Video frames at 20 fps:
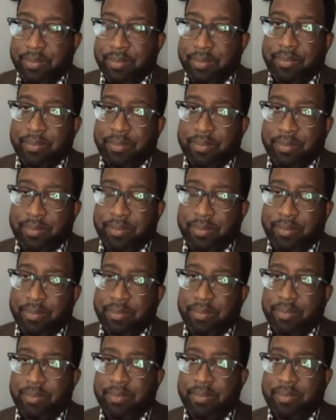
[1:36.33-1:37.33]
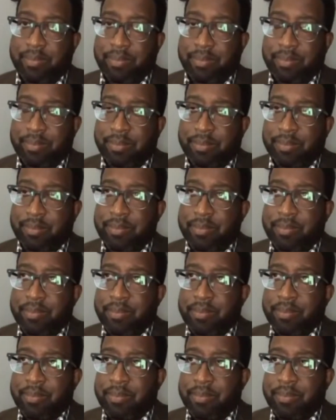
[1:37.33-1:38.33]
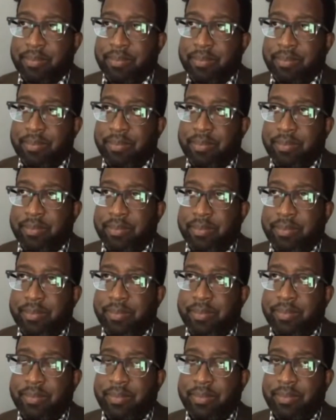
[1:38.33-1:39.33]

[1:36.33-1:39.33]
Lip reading: The person shown says nothing.